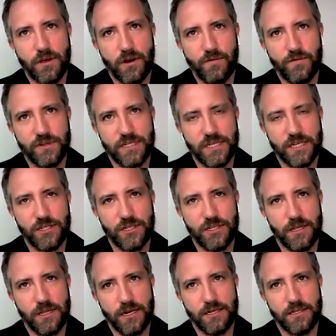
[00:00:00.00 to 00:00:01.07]
the
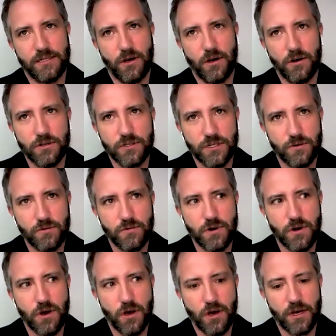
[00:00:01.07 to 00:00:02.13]
conversation that is also
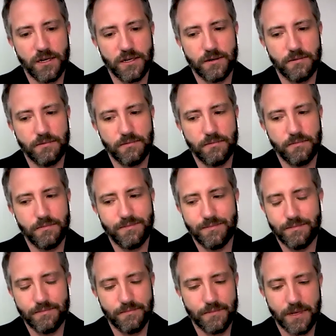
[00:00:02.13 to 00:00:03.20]
not
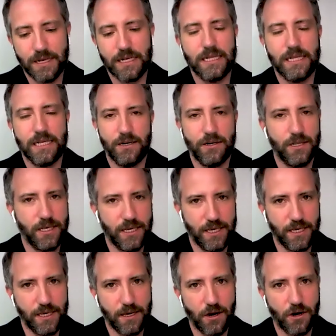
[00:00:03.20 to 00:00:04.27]

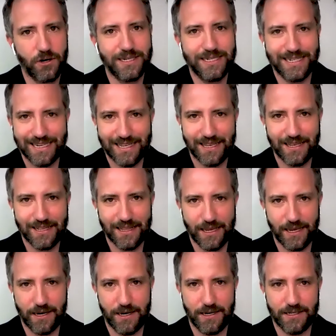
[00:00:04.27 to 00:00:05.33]
clearly
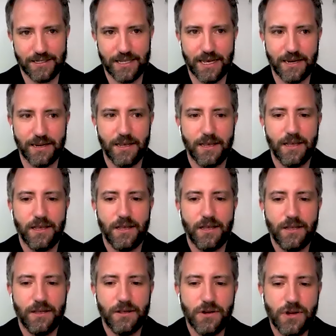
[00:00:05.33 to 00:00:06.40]
articulated is that
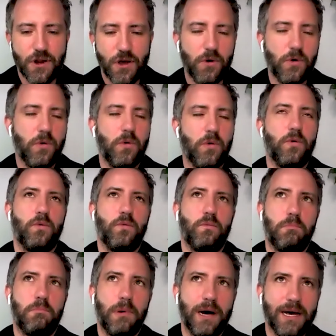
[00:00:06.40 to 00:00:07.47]

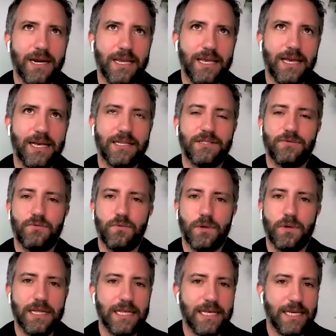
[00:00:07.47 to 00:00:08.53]
nobody has
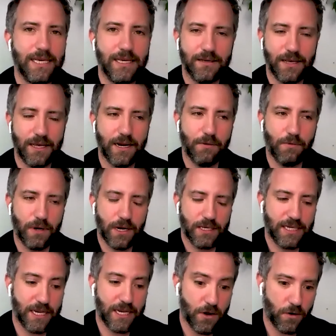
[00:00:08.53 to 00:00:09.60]
really, and when I
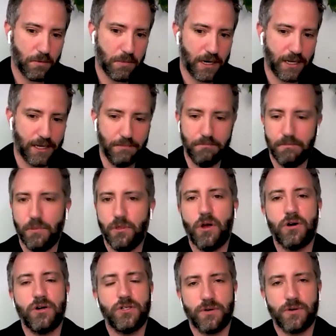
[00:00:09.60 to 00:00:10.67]
say nobody,
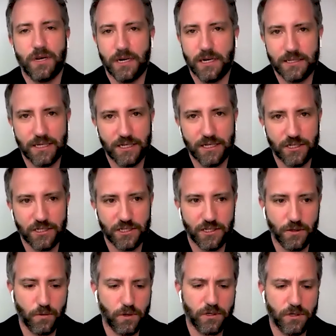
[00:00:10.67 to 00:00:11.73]
large organizations in
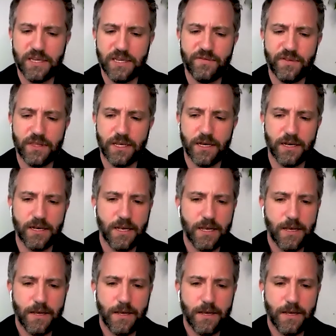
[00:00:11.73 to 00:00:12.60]
the world, even the